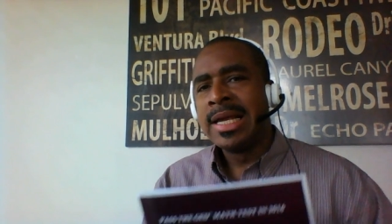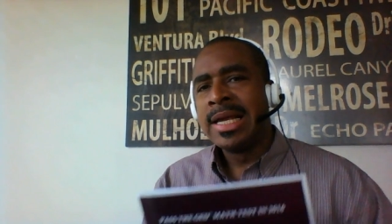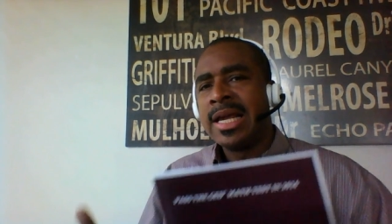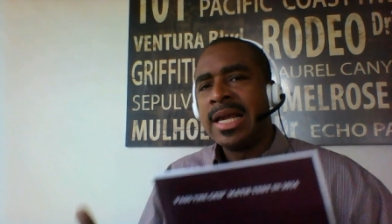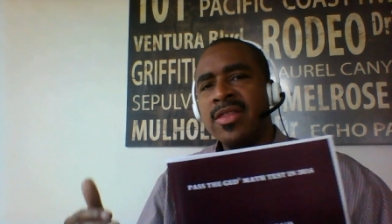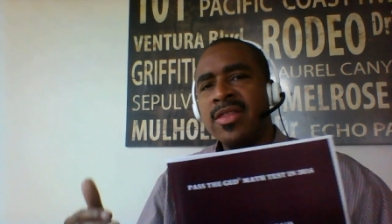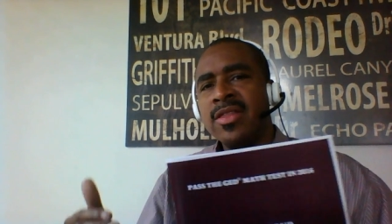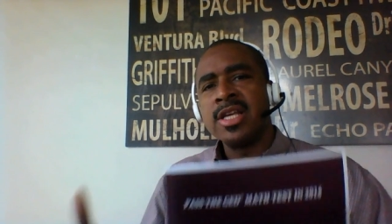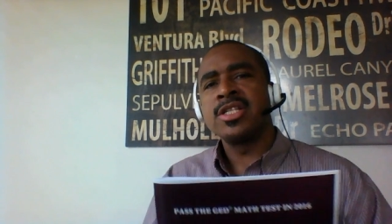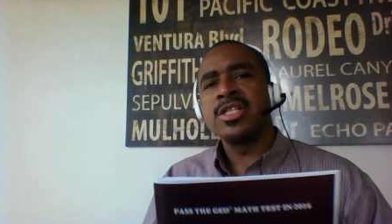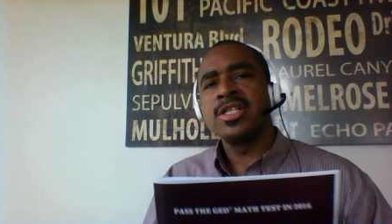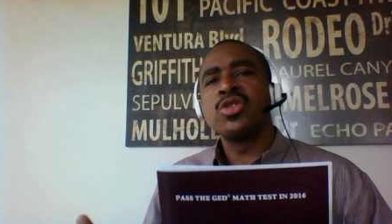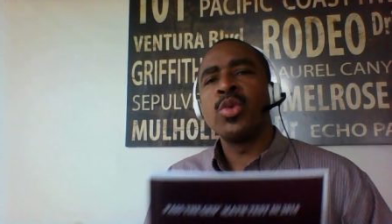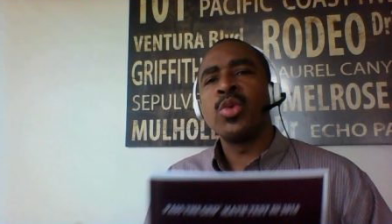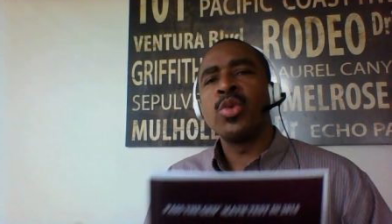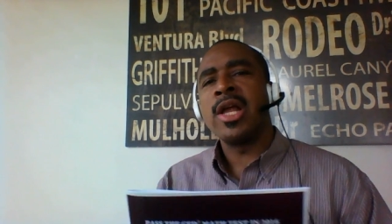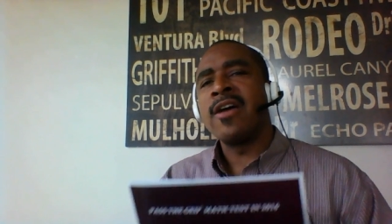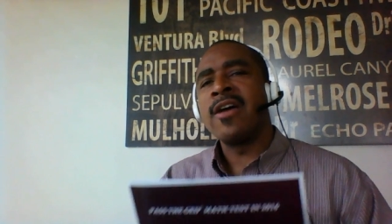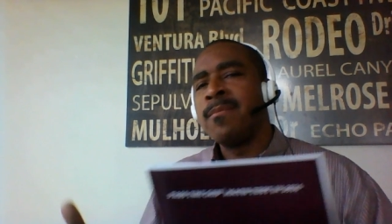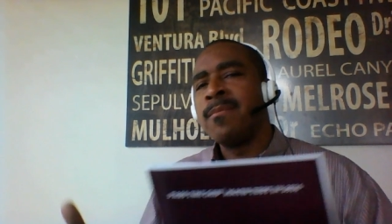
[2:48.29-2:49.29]
And this is
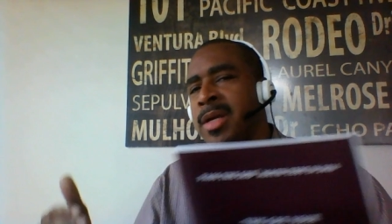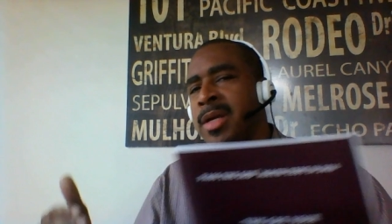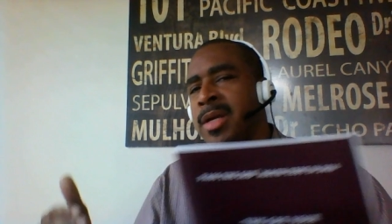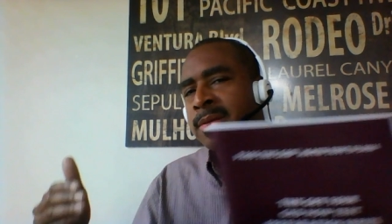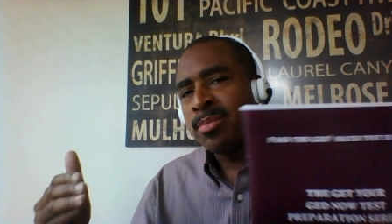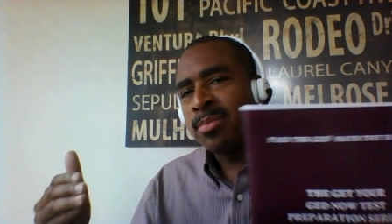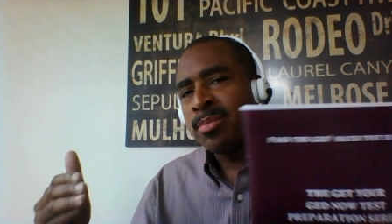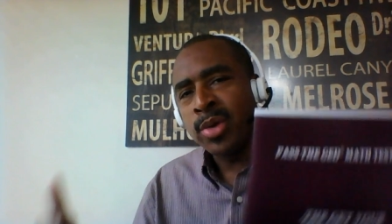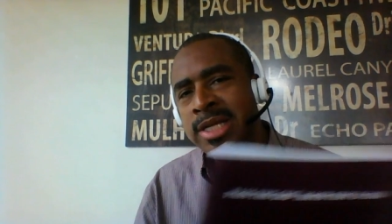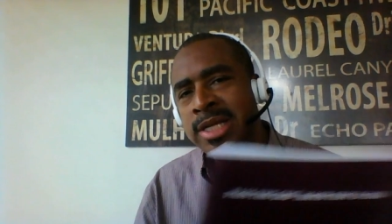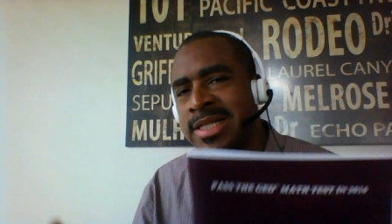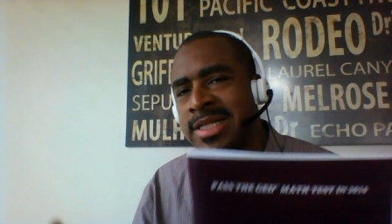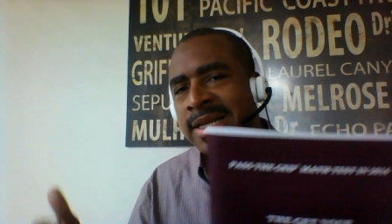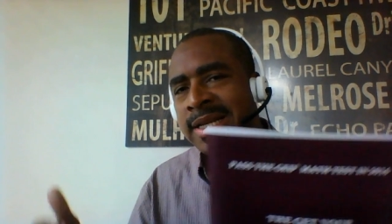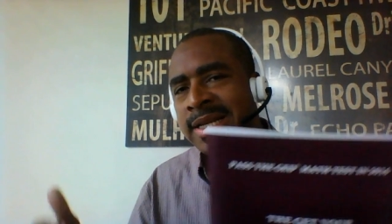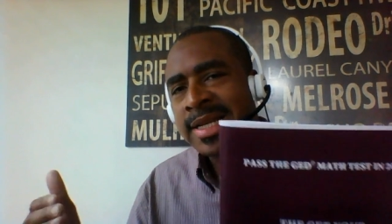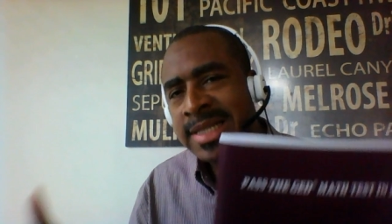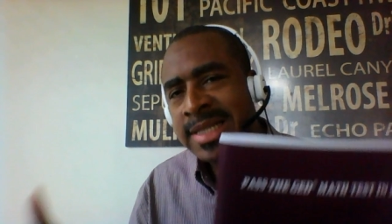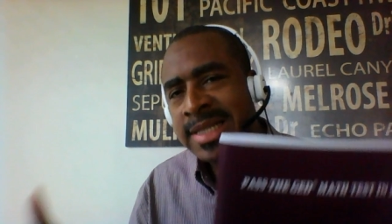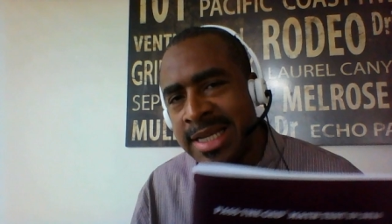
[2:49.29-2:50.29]
what I've been preaching
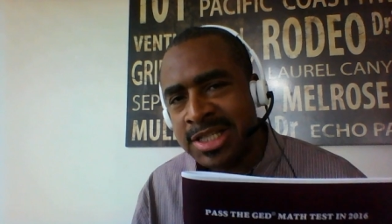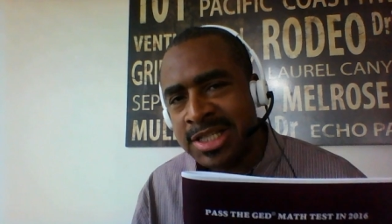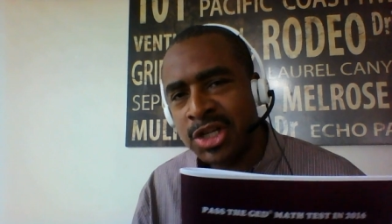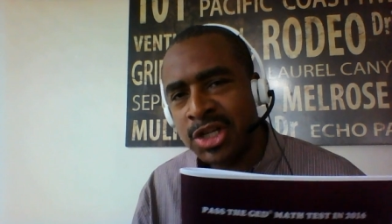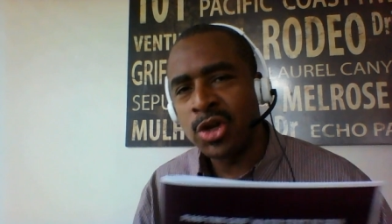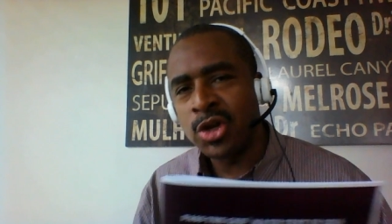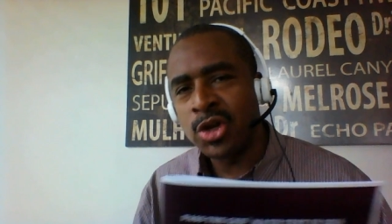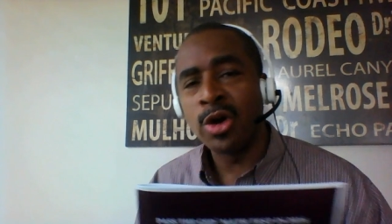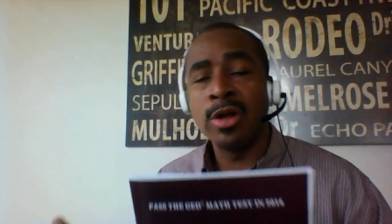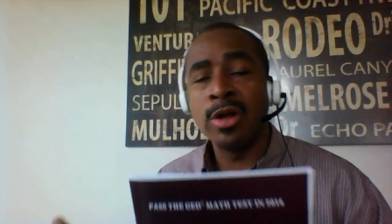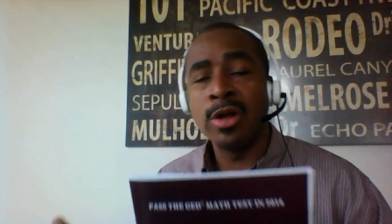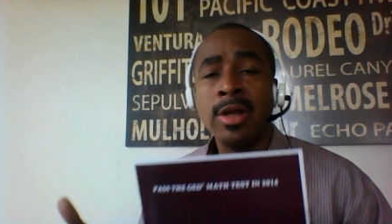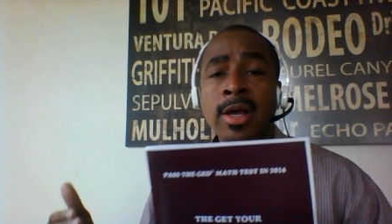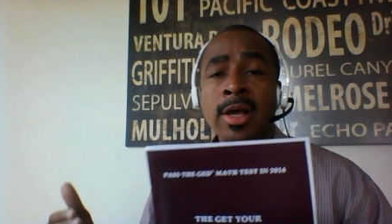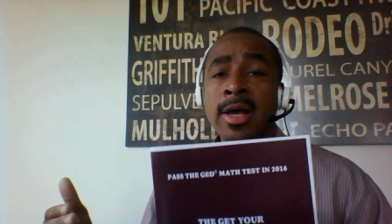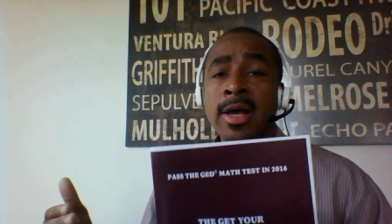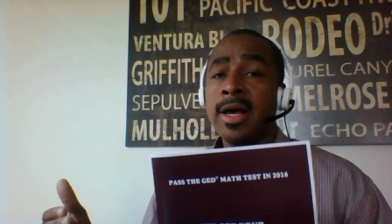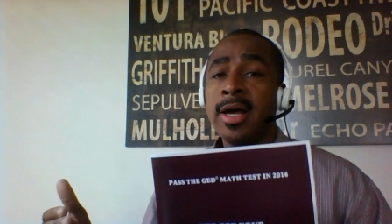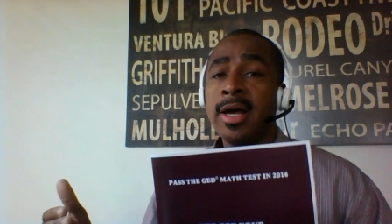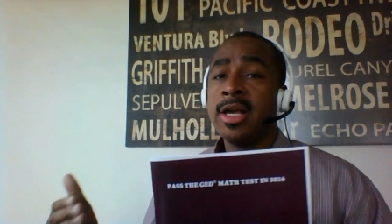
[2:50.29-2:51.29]
and teaching on
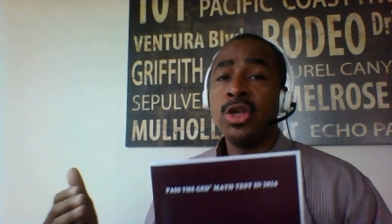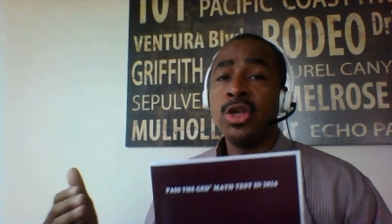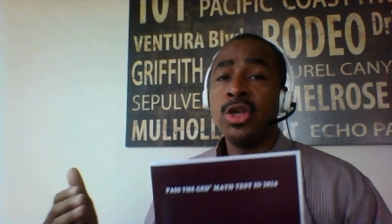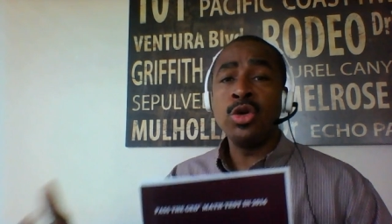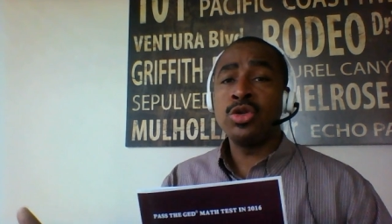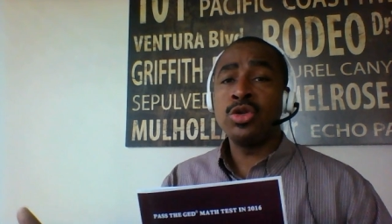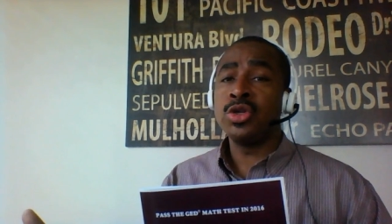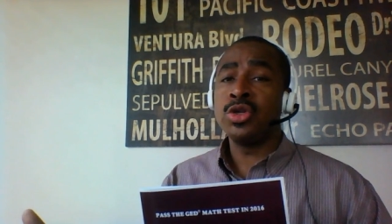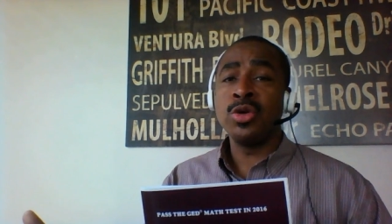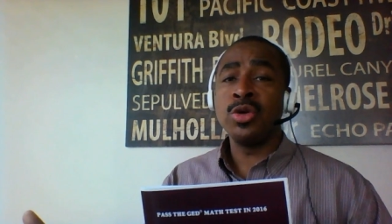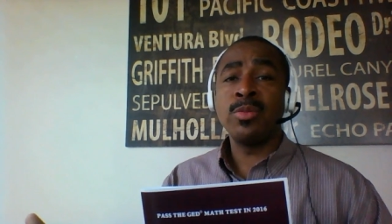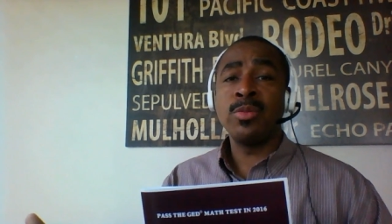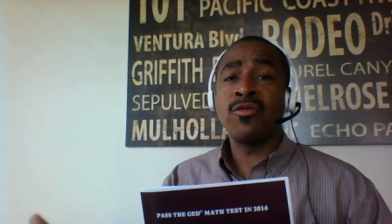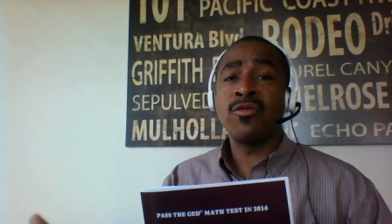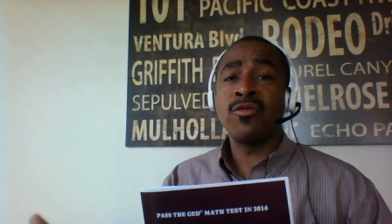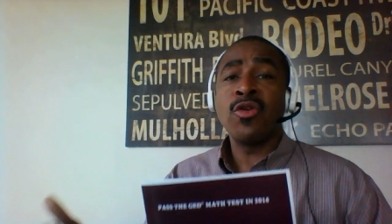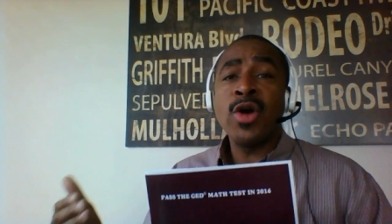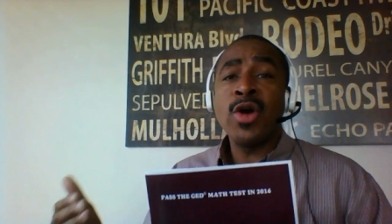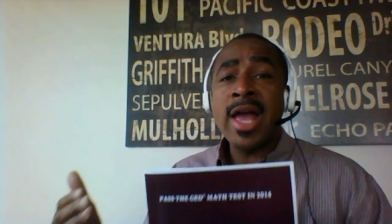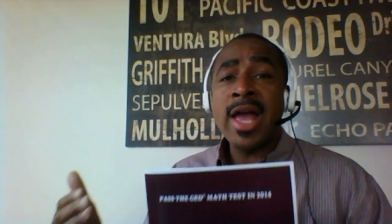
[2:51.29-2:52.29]
uh, YouTube
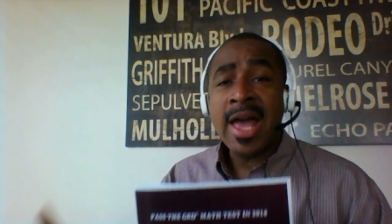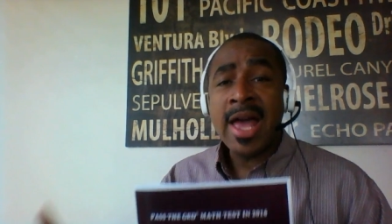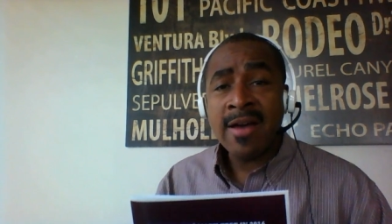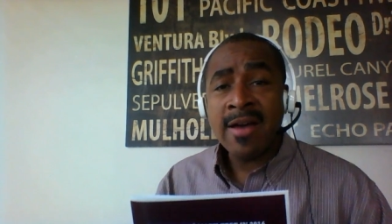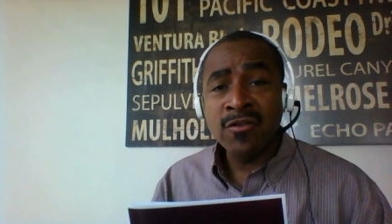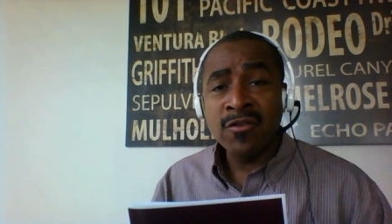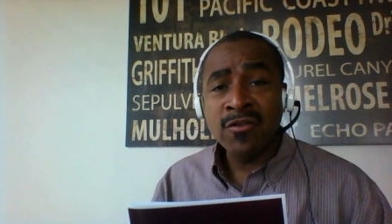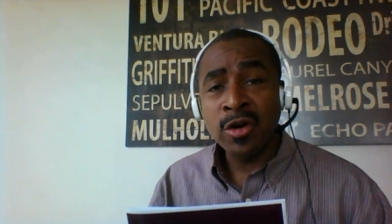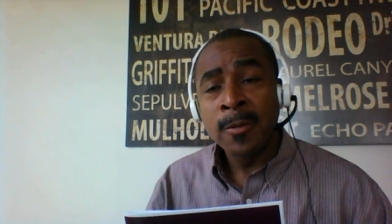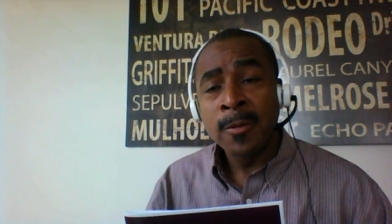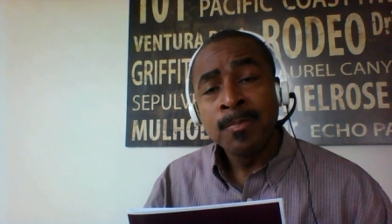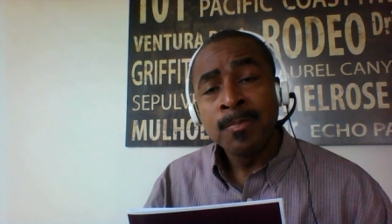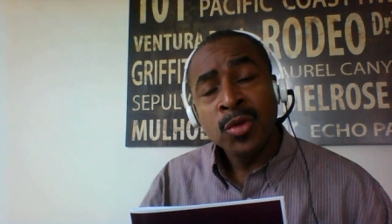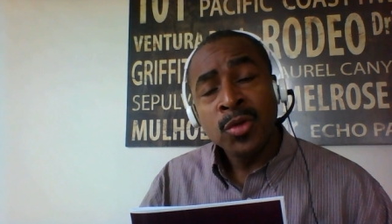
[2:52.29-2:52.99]
forever.